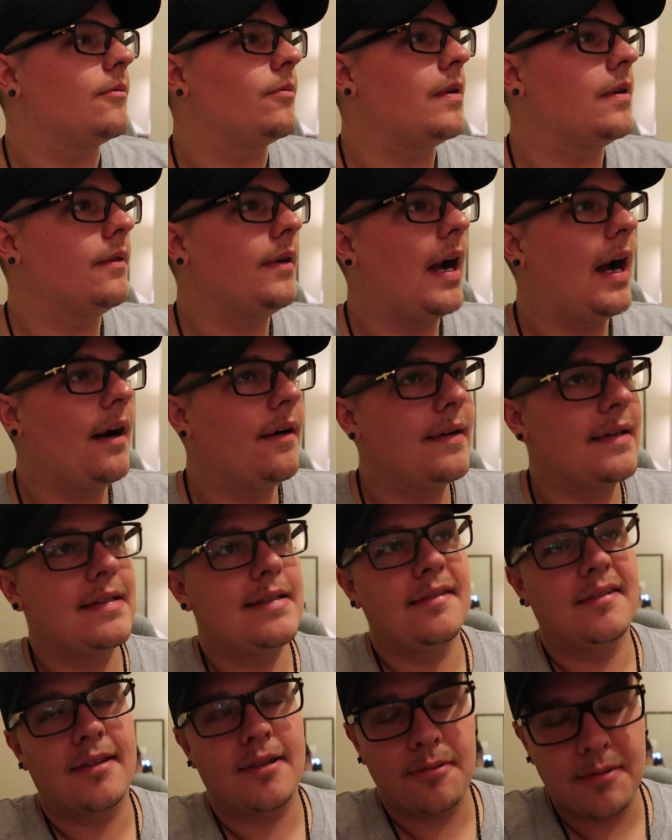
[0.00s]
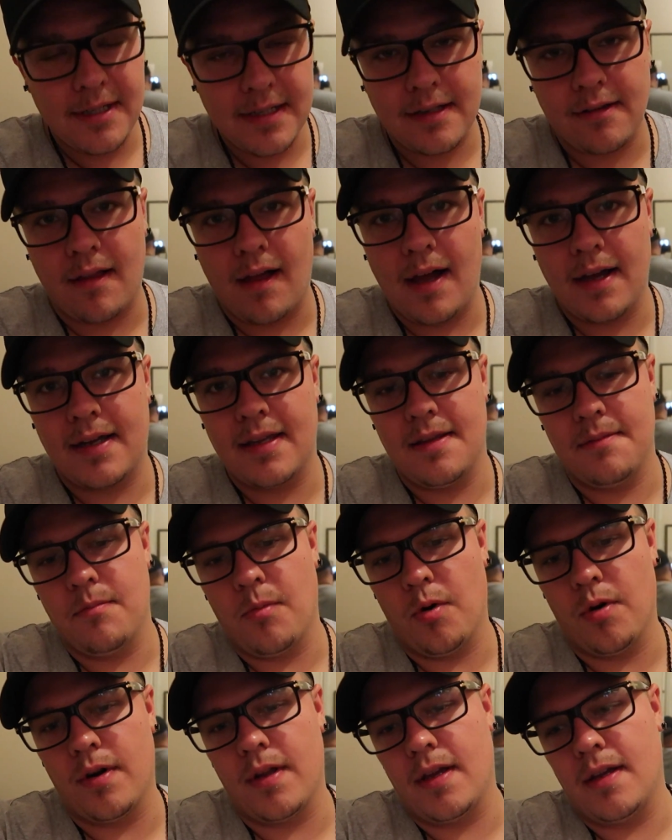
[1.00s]
We were out until 3 o'clock in the
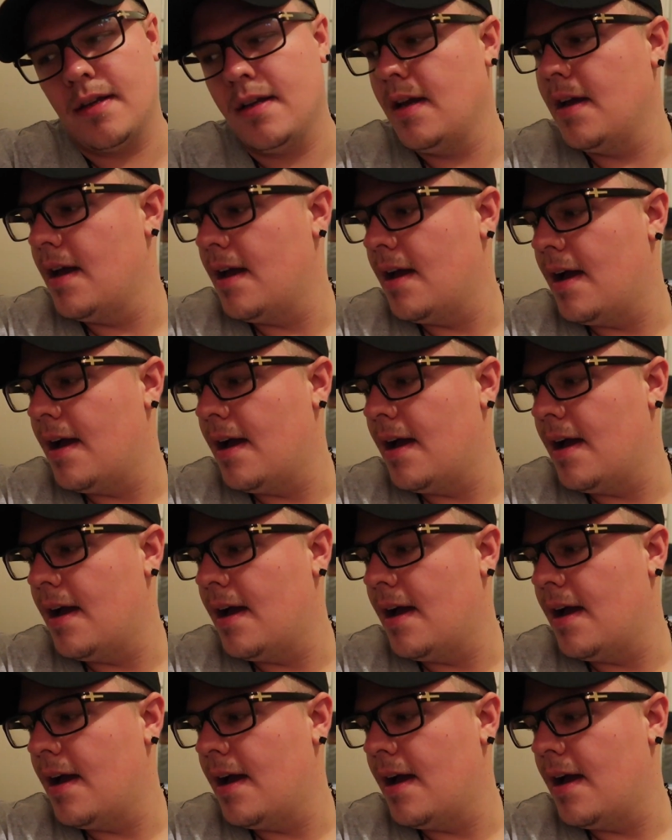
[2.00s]
morning.